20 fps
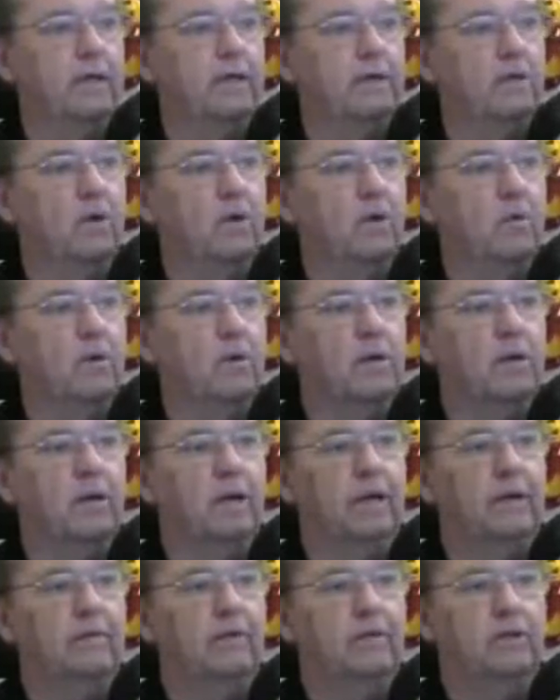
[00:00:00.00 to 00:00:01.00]
going on
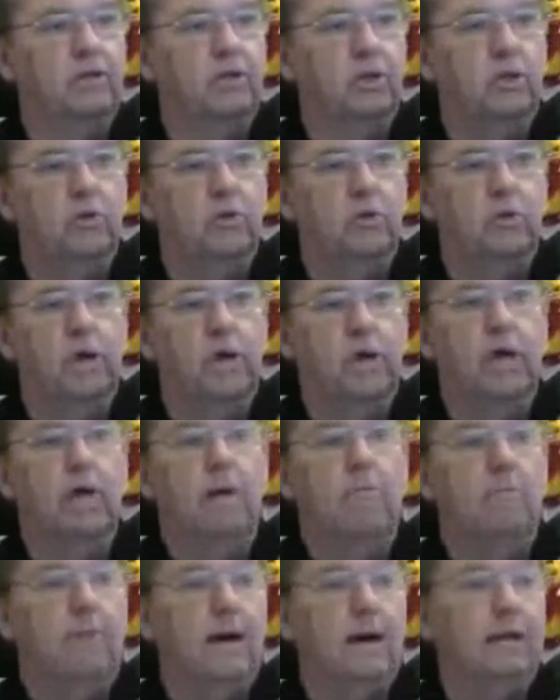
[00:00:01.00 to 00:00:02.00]
level 2,
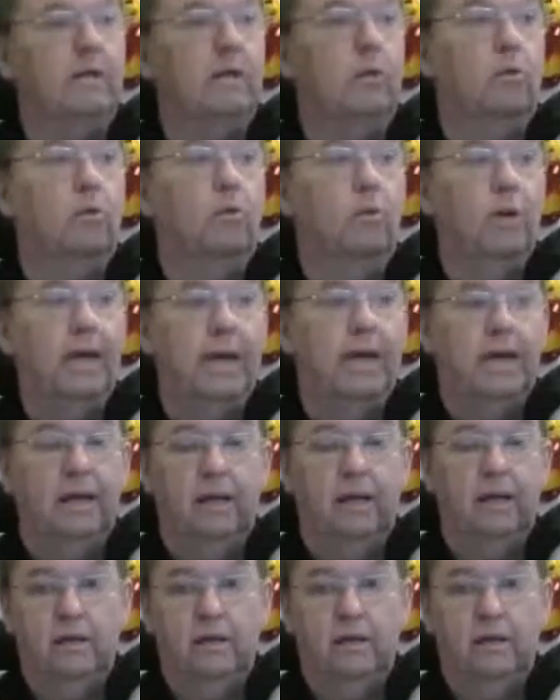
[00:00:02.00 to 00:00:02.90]
but will